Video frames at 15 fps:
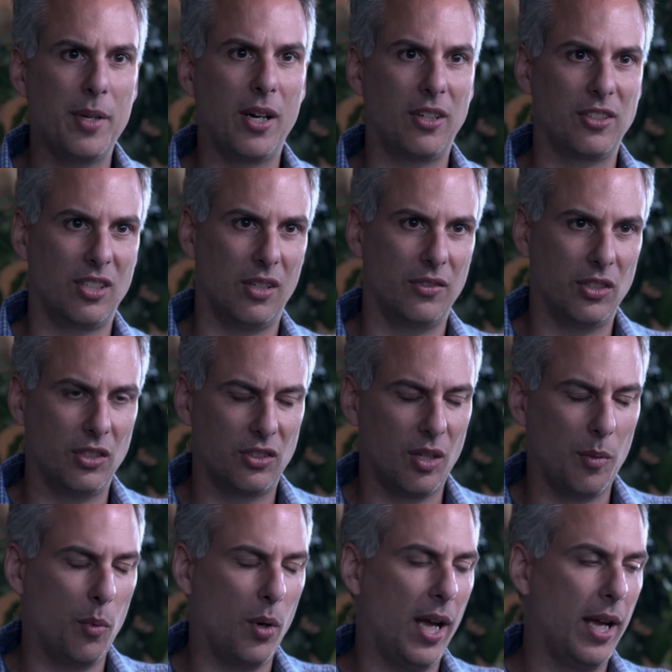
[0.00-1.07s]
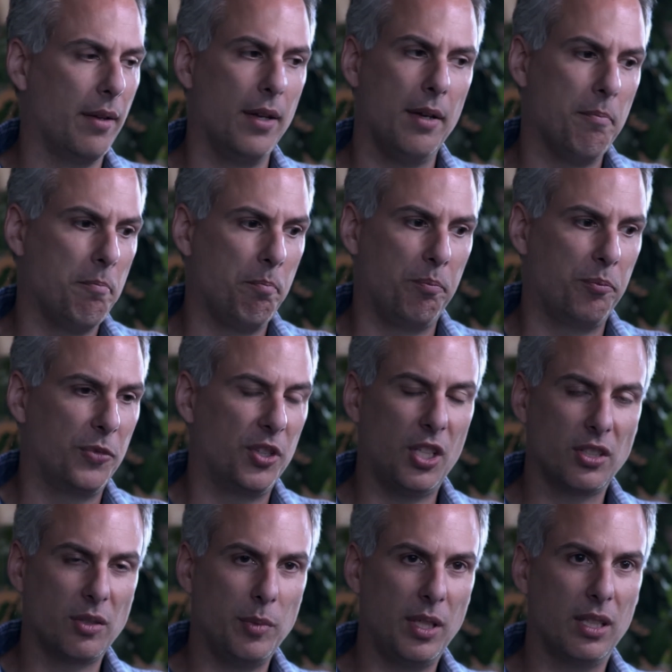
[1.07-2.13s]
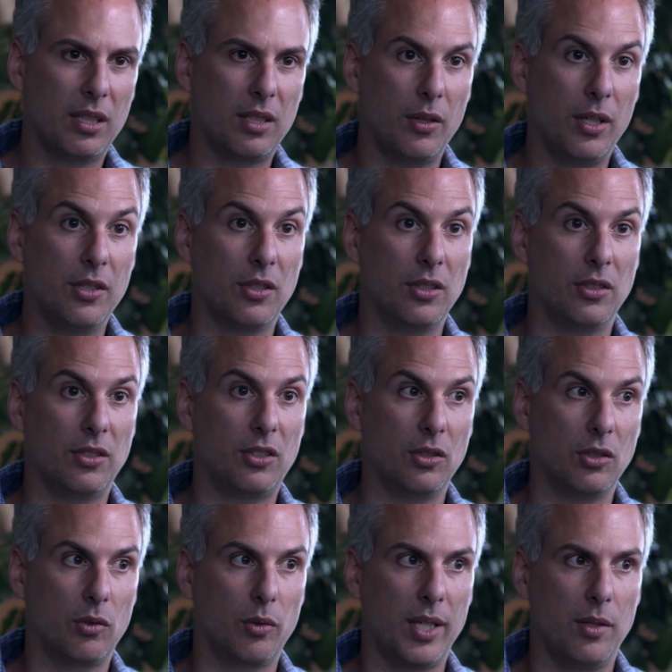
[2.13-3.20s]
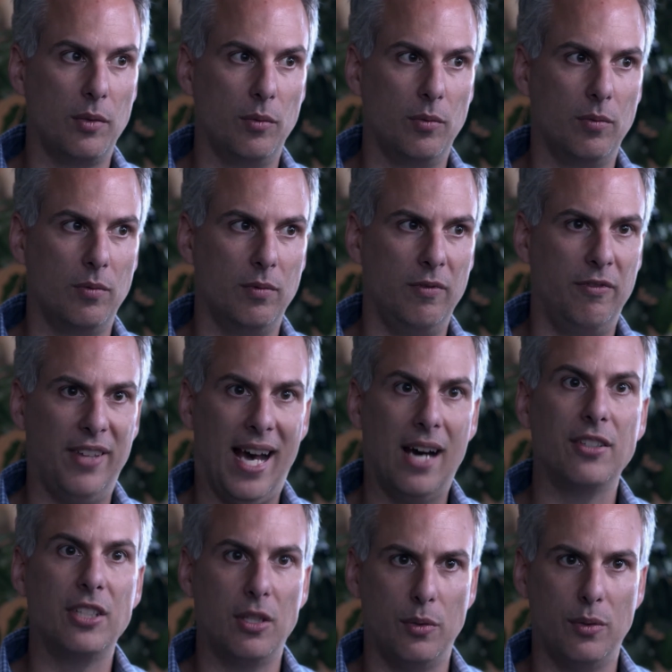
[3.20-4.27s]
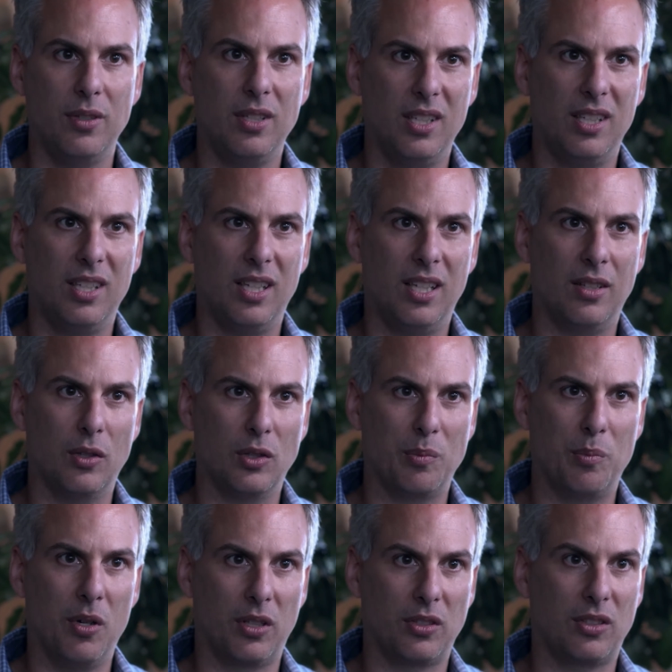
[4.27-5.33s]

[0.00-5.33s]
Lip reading: ourselves in some way, doesn't mean that there isn't still great value in those books.